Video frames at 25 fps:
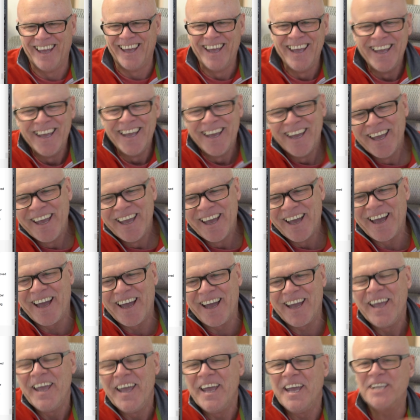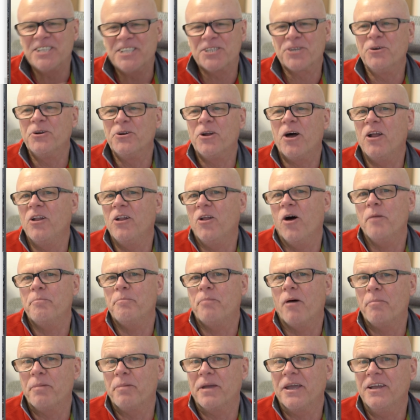It's good. I like
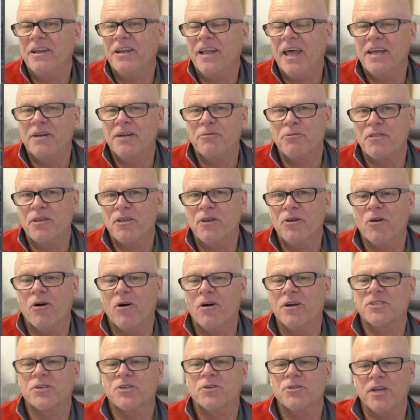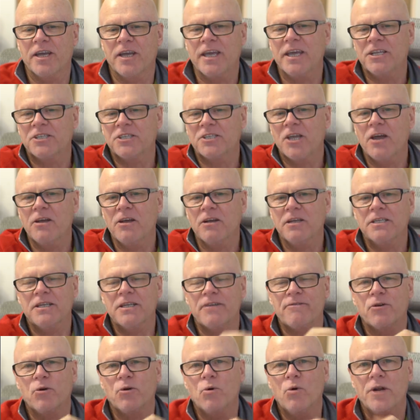popping in later with you guys because I get a totally
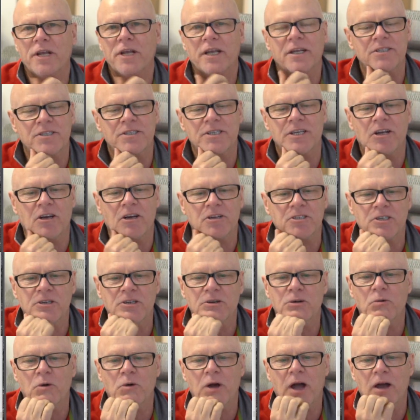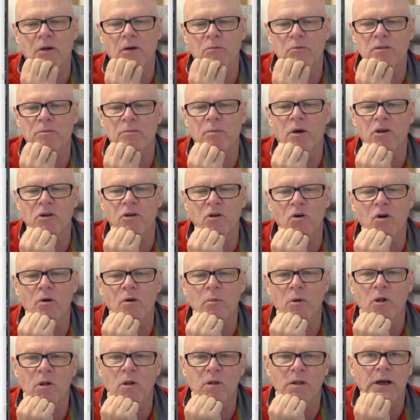different audience than I do with my
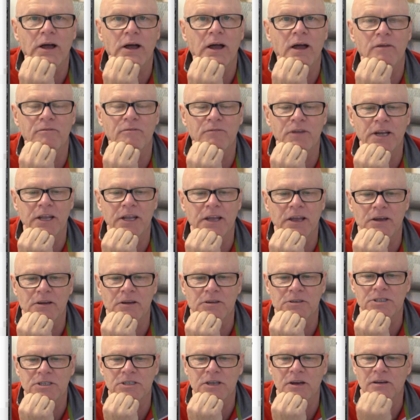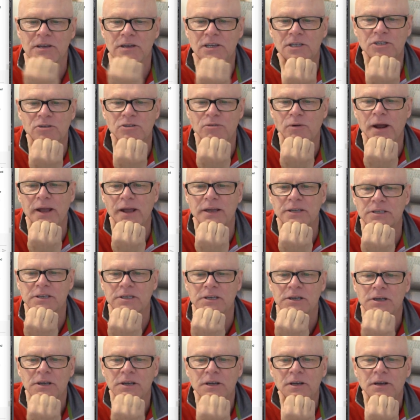normal videos. So it's great
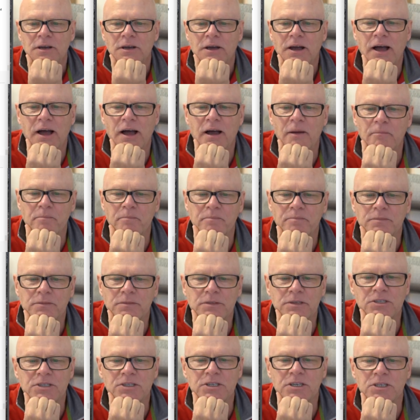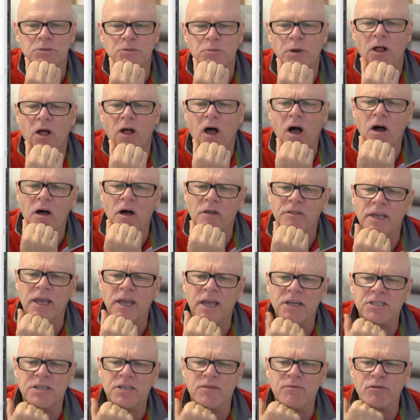to see as well. Oh, the
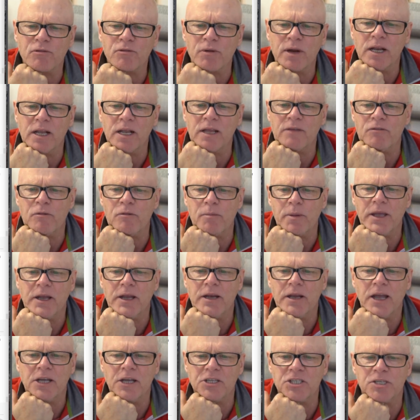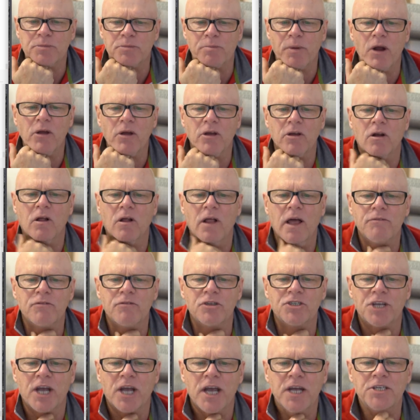A7III link for B&H is broken. I'll have
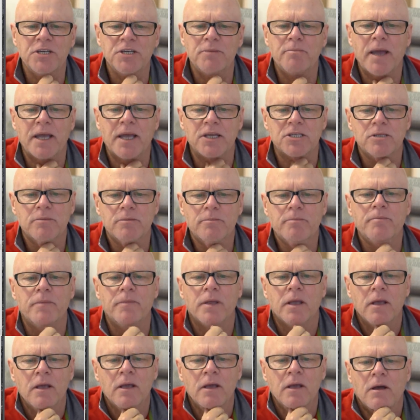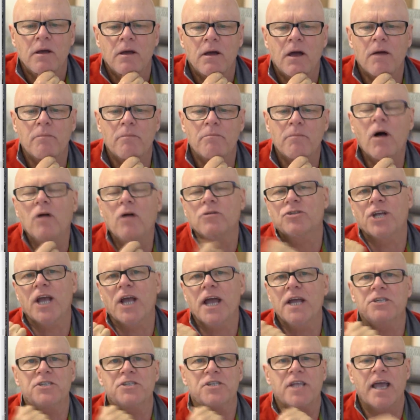to change it, Maxim. I'll
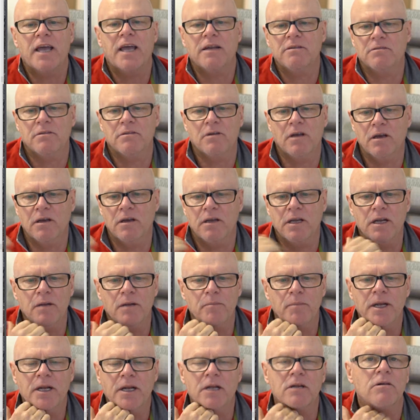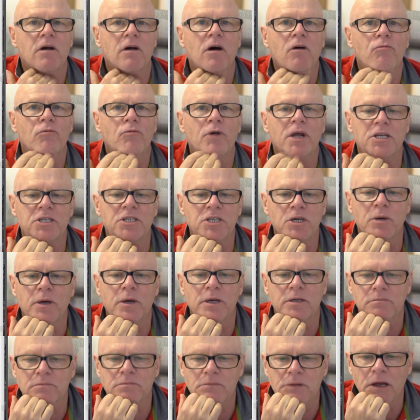change that in a minute. I'll redo
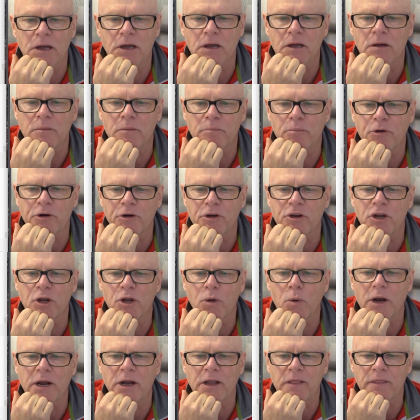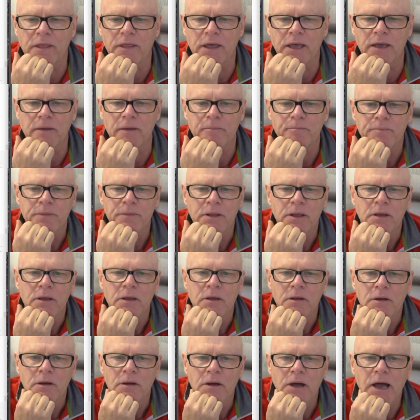it and put a new one in there.
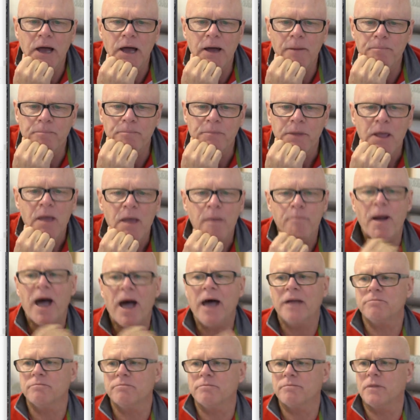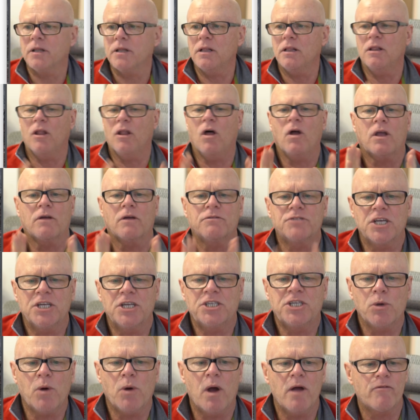But like I've
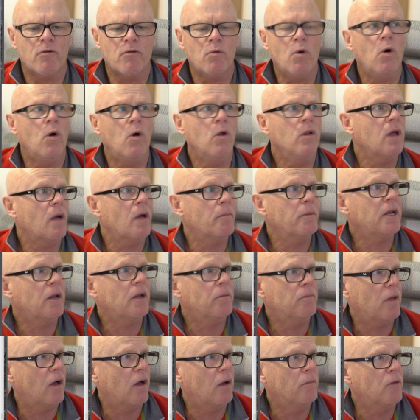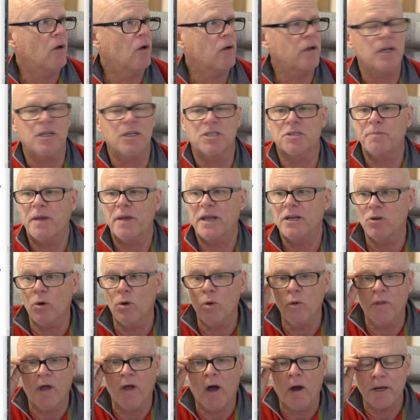said to you overall, I mean, I'm not going to spend
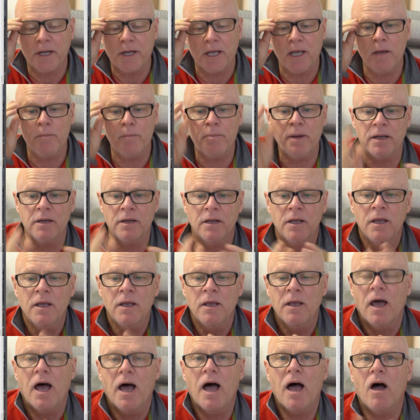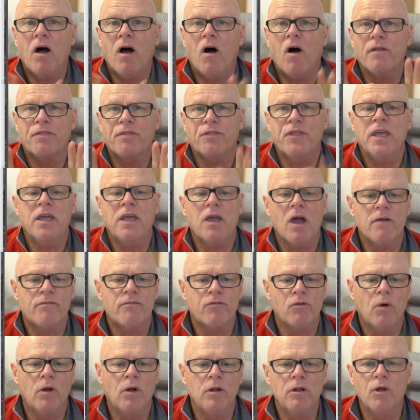all night here, but I think
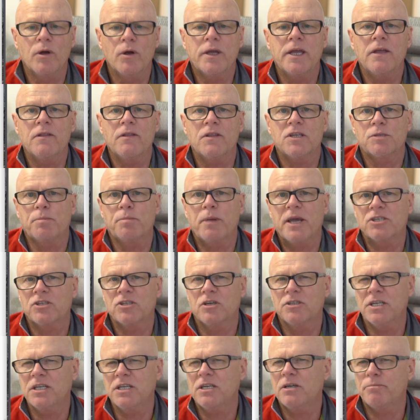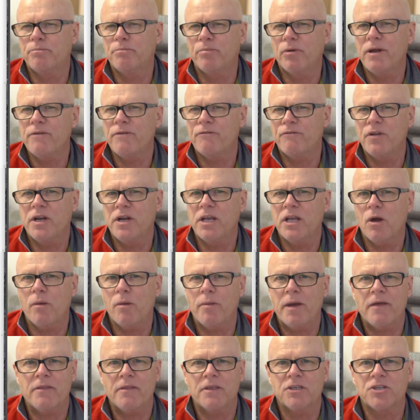overall, looking at the specs, I did a brief video
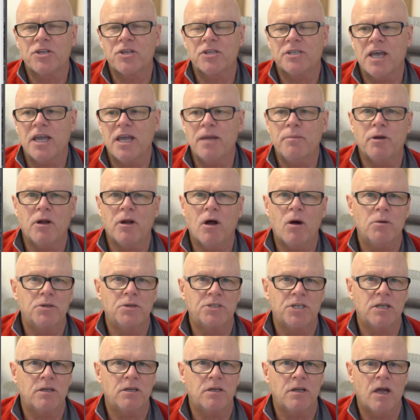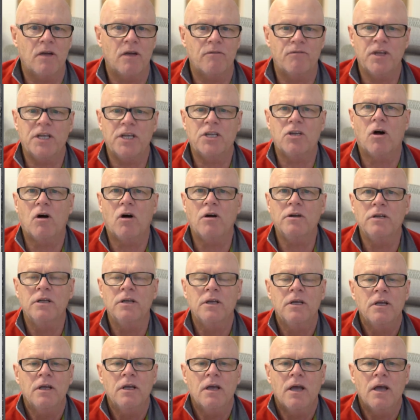about this today, but I was at VidCon.